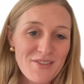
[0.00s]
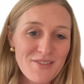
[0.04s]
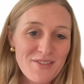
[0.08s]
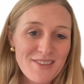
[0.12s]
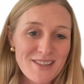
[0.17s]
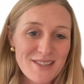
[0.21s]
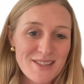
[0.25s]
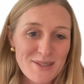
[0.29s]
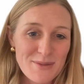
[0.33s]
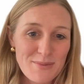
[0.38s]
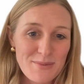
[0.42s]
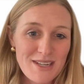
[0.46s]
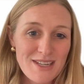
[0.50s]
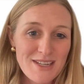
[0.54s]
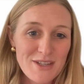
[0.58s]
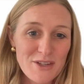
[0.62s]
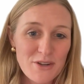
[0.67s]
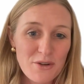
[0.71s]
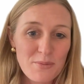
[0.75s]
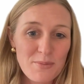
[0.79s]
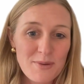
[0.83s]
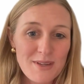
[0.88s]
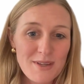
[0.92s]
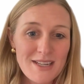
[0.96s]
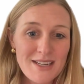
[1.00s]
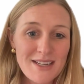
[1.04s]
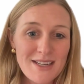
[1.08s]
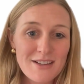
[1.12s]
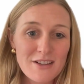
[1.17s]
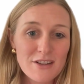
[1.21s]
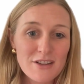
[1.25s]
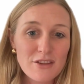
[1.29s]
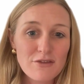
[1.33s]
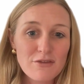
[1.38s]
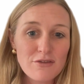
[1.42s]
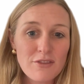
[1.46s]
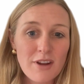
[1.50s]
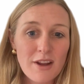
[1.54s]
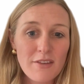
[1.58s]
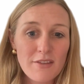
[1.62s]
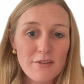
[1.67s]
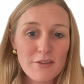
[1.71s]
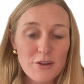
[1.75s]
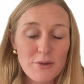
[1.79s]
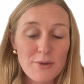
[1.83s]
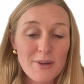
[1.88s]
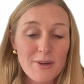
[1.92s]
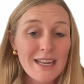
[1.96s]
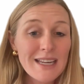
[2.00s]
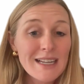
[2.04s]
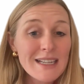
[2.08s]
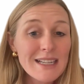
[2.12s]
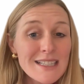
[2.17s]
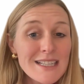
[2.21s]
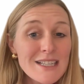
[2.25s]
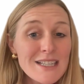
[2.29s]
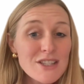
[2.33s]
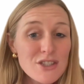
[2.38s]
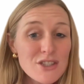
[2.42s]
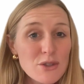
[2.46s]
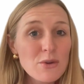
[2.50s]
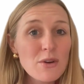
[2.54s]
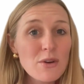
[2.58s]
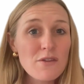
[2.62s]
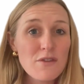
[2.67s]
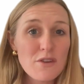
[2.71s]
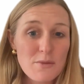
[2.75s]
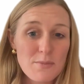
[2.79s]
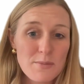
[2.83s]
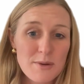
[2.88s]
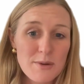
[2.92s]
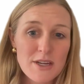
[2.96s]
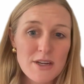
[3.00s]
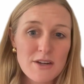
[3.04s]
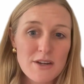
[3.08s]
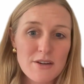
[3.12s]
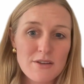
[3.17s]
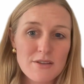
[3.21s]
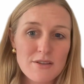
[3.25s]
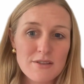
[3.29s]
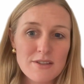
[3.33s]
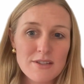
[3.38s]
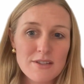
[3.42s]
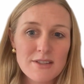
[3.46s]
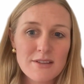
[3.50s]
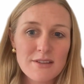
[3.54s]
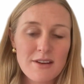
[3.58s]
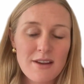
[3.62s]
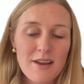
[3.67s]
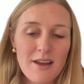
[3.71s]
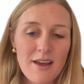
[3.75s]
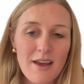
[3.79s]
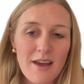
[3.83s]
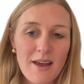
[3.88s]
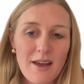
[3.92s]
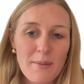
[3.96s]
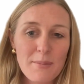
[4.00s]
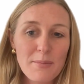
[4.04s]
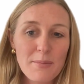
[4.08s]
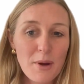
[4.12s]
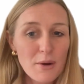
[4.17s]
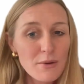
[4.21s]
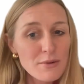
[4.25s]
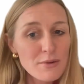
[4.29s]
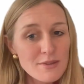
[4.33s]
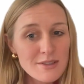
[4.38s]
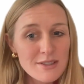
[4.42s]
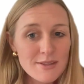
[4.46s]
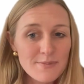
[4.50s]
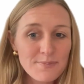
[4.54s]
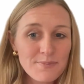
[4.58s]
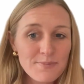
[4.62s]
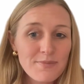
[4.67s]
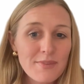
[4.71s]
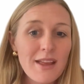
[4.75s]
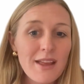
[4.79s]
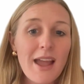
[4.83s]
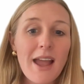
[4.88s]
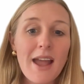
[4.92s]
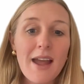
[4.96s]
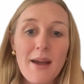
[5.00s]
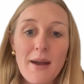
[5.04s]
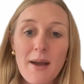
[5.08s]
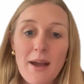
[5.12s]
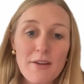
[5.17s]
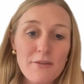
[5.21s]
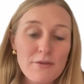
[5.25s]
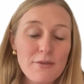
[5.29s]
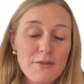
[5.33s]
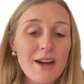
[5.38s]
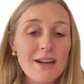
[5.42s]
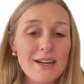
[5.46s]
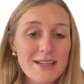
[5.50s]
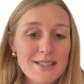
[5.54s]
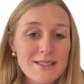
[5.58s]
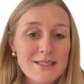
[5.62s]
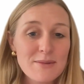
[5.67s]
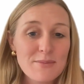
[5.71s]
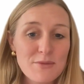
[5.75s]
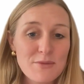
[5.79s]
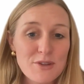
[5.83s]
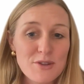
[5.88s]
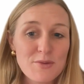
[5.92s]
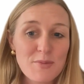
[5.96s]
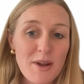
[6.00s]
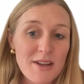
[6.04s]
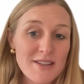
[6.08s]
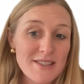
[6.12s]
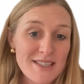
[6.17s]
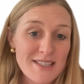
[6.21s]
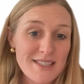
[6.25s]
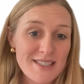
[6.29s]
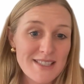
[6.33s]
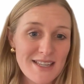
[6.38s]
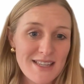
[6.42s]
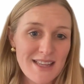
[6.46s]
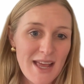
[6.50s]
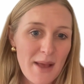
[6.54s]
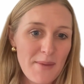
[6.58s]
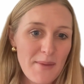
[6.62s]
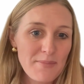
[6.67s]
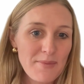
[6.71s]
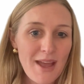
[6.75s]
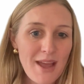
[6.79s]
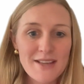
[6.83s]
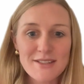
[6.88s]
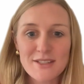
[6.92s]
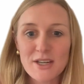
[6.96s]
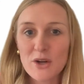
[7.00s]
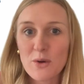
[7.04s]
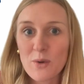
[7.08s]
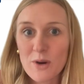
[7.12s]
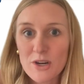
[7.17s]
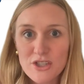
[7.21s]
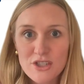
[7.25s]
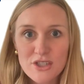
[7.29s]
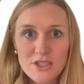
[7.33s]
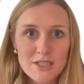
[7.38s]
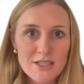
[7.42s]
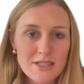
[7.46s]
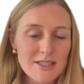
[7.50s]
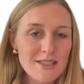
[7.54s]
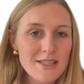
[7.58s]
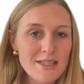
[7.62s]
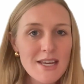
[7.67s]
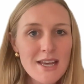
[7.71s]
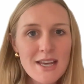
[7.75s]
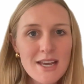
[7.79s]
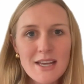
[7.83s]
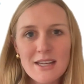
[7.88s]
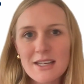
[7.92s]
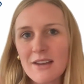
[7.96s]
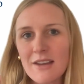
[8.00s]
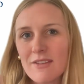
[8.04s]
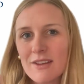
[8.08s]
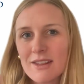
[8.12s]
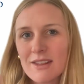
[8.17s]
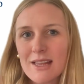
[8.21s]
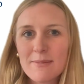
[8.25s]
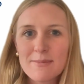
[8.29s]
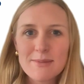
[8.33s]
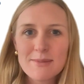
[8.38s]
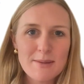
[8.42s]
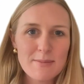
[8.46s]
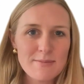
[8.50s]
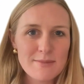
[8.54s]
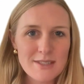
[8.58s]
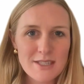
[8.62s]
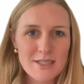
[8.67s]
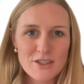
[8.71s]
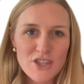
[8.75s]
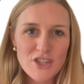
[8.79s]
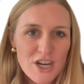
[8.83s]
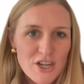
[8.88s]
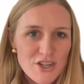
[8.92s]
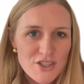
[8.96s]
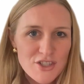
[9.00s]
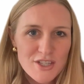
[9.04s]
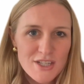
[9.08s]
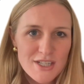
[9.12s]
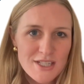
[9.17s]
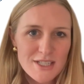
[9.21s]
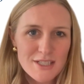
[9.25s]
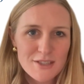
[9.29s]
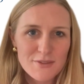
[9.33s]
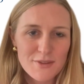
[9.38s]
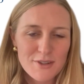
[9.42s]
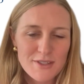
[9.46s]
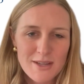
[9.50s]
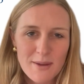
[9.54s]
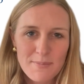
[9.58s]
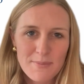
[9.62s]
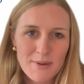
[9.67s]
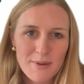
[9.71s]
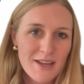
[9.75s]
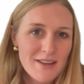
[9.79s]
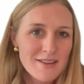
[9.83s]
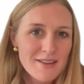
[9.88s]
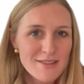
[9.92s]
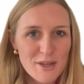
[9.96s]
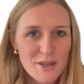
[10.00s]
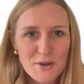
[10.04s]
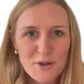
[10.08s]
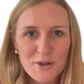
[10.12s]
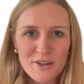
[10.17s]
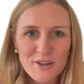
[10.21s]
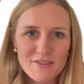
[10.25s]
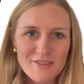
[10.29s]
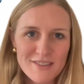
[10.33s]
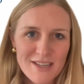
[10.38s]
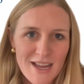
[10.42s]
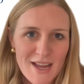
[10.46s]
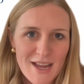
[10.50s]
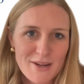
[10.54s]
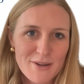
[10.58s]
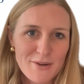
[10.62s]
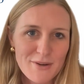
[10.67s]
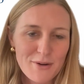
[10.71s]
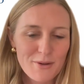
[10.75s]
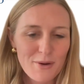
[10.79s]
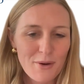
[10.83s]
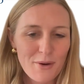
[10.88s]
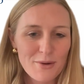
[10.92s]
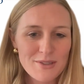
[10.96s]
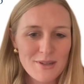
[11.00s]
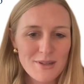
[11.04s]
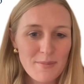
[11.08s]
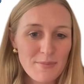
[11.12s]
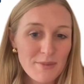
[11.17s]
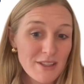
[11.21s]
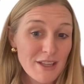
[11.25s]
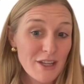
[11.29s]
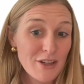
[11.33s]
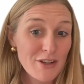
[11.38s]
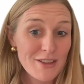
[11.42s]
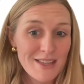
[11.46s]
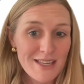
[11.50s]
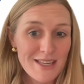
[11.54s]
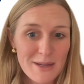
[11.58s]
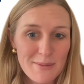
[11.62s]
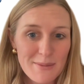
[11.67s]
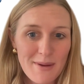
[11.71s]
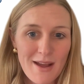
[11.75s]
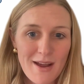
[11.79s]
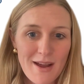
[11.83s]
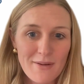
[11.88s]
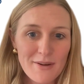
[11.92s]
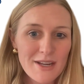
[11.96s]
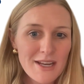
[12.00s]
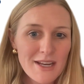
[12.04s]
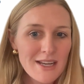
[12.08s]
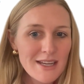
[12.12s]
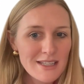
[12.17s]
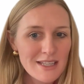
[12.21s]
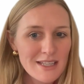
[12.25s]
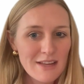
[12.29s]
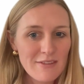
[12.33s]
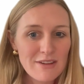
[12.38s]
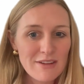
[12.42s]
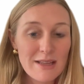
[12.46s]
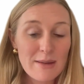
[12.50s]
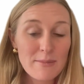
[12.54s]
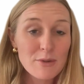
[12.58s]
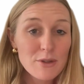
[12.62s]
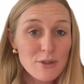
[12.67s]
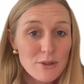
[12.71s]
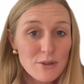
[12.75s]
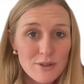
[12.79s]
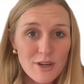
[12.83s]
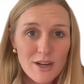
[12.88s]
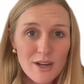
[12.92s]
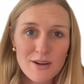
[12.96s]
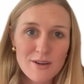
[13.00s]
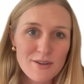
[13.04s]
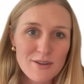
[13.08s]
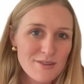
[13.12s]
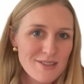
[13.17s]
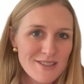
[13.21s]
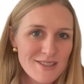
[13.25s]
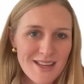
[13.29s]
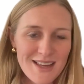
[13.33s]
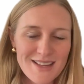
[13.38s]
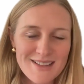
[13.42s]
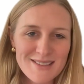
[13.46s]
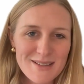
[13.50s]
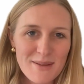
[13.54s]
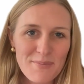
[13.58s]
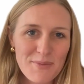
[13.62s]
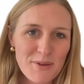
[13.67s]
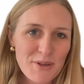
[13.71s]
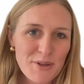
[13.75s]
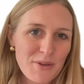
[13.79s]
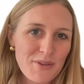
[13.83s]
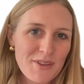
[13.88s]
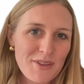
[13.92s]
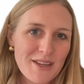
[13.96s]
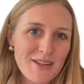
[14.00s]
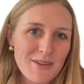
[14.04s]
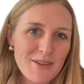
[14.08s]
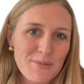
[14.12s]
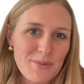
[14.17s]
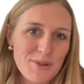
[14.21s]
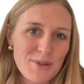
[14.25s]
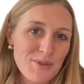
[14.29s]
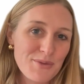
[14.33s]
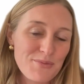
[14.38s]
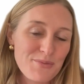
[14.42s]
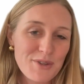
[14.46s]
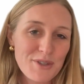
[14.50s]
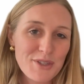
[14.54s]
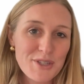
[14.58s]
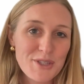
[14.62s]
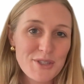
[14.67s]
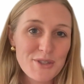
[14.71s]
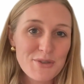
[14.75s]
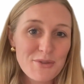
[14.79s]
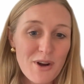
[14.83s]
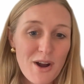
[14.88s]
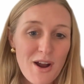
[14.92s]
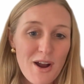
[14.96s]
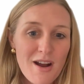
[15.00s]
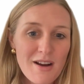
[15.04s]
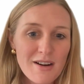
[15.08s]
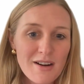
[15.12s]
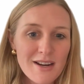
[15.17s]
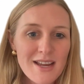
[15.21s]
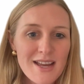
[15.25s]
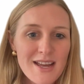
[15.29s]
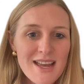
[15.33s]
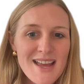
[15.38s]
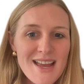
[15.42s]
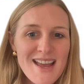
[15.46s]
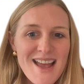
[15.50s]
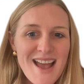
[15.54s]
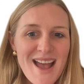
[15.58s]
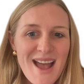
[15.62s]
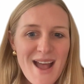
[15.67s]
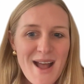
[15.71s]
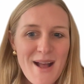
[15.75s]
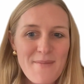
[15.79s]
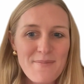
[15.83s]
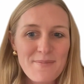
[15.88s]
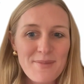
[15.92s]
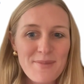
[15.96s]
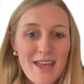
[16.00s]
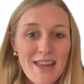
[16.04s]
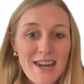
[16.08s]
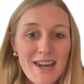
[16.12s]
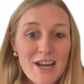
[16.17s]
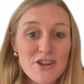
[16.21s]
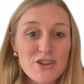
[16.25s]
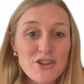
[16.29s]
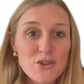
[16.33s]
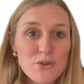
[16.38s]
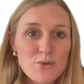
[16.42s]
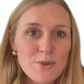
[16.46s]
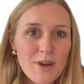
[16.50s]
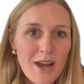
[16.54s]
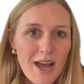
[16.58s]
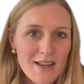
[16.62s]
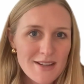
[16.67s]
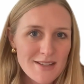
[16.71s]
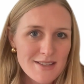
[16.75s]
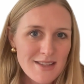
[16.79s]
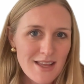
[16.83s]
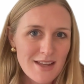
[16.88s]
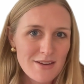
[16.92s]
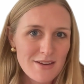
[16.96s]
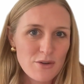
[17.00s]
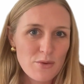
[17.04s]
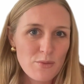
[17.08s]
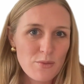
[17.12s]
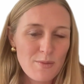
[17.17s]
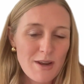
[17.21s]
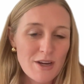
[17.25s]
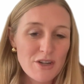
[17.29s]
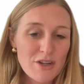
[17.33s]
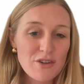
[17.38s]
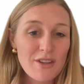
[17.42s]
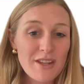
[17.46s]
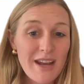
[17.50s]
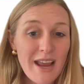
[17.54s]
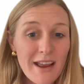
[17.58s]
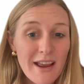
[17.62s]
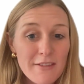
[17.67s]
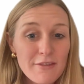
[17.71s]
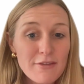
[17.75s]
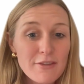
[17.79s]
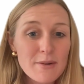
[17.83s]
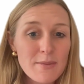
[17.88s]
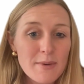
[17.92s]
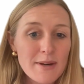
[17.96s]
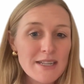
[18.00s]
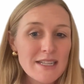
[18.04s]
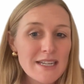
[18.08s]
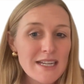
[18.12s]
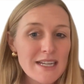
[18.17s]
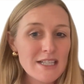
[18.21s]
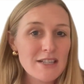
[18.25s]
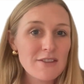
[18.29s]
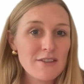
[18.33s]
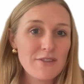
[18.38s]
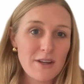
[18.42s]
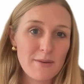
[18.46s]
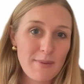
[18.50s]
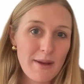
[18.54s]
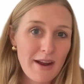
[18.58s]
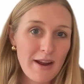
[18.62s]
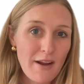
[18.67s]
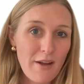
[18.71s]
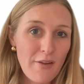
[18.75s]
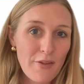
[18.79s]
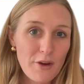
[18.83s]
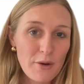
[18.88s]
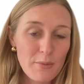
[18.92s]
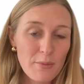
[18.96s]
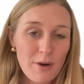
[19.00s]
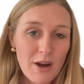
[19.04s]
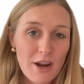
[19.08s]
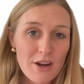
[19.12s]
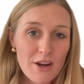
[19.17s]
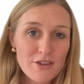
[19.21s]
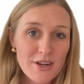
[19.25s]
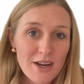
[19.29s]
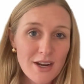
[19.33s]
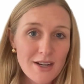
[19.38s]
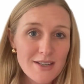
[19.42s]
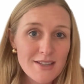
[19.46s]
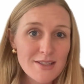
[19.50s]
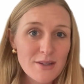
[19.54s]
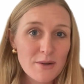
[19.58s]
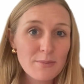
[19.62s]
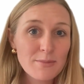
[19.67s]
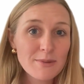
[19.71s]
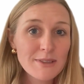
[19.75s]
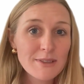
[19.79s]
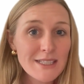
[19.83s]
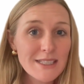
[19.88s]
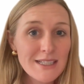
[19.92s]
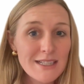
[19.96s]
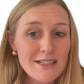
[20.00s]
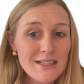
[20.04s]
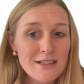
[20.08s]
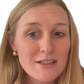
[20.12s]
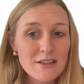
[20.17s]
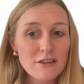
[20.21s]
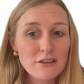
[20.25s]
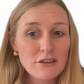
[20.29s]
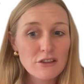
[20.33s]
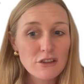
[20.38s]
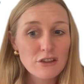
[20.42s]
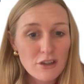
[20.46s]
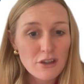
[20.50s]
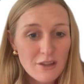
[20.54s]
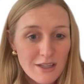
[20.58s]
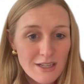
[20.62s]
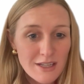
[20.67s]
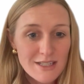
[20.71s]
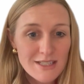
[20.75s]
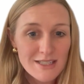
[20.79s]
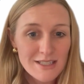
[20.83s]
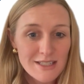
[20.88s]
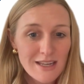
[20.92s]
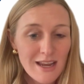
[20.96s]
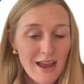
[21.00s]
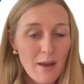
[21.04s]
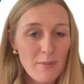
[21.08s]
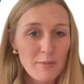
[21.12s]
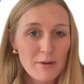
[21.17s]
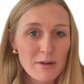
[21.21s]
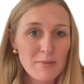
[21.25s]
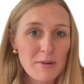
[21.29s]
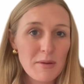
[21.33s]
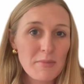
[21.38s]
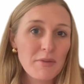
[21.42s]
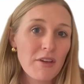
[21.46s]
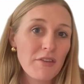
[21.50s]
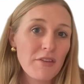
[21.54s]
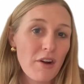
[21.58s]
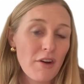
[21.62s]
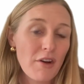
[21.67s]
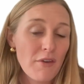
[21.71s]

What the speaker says: this week, you'll be viewing at least 2 of your peers' posts and writing some responses to them, asking questions, giving them some suggestions for something else they could have done or something they could think about, giving them kudos on something you think was really strong. And I do ask that you make sure that everybody gets feedback on their project. So please look and see how many people have